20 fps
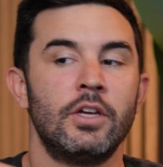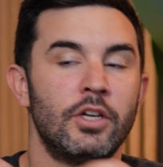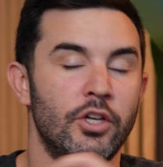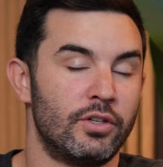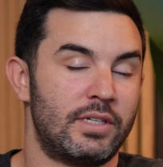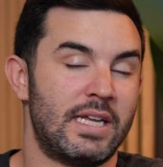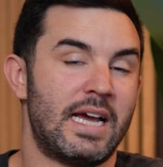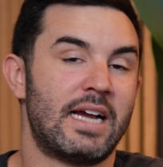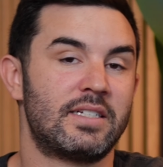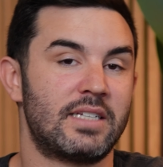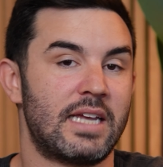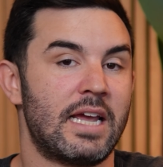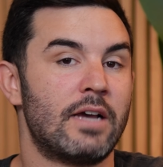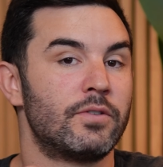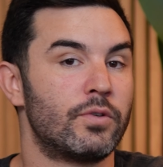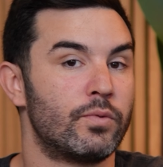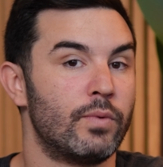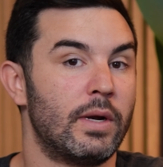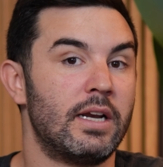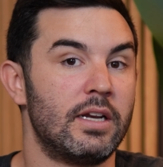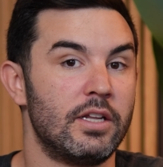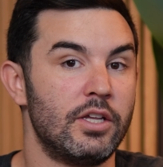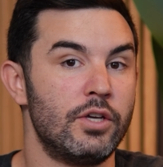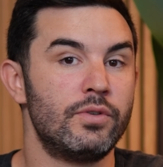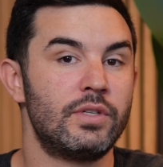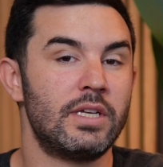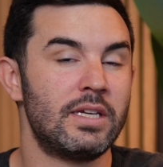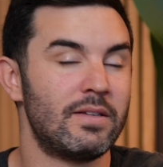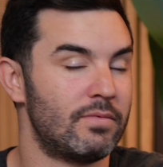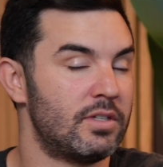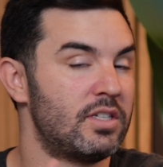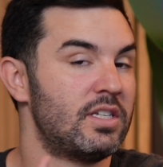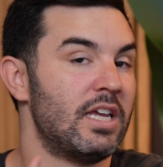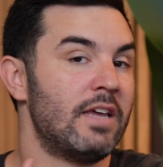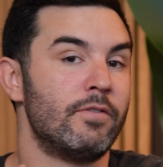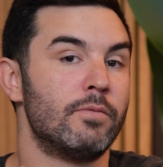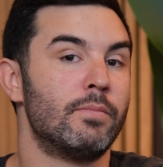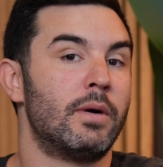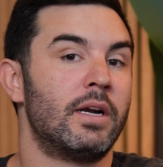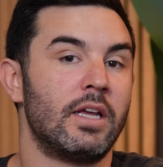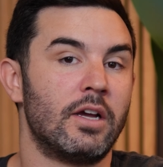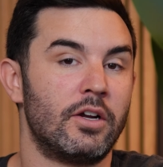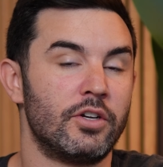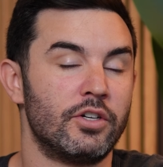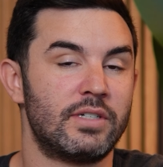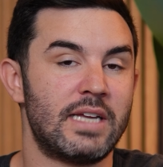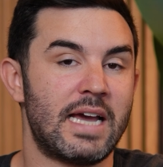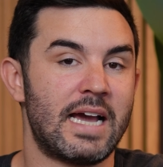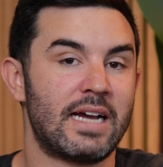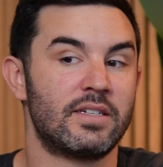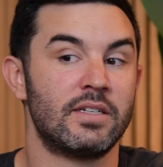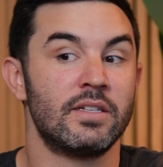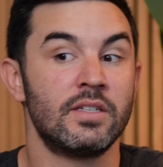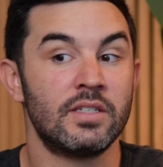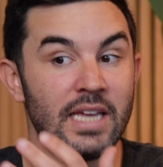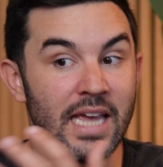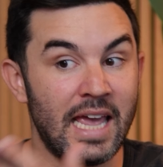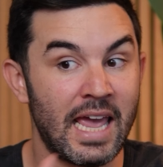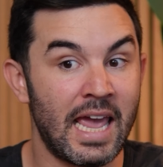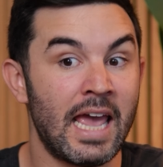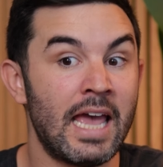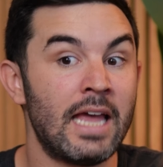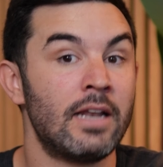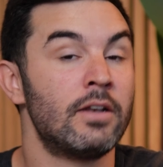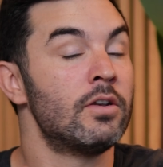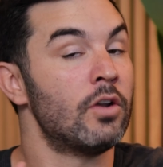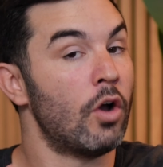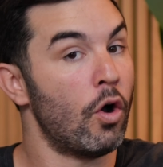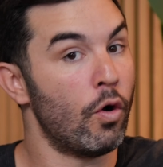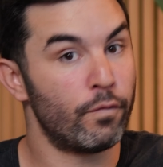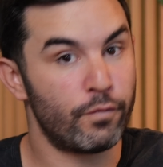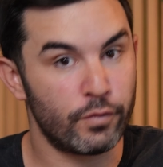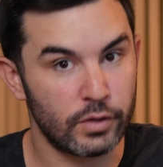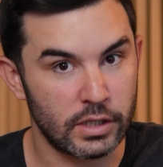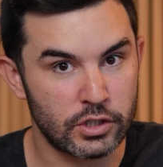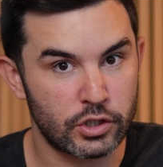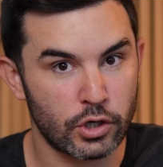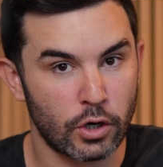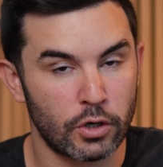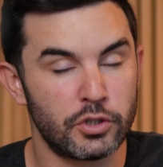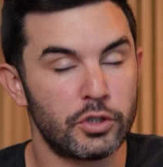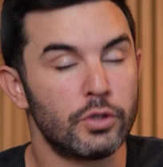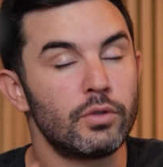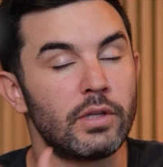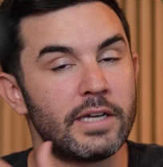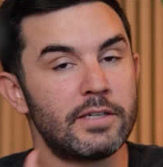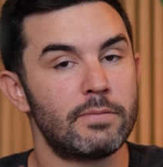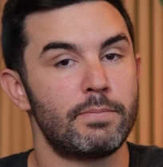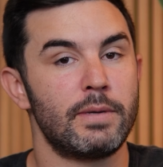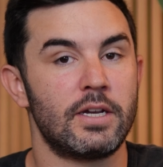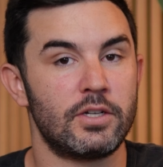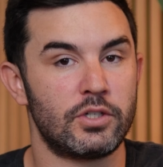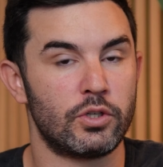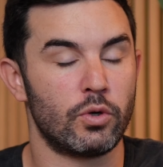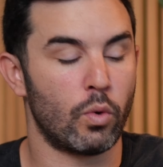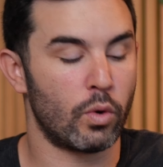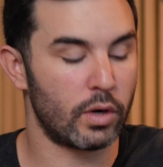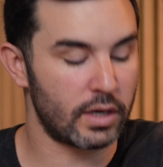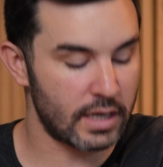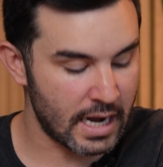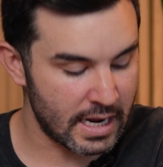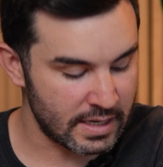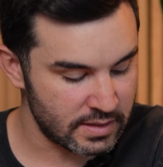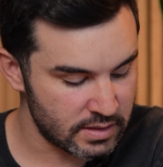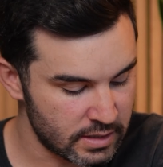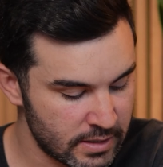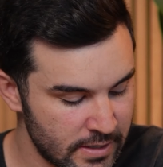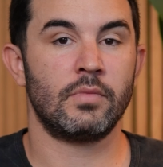your tax accountant's ready to use it, save you money on your taxes, and hopefully charge you less because you're organized.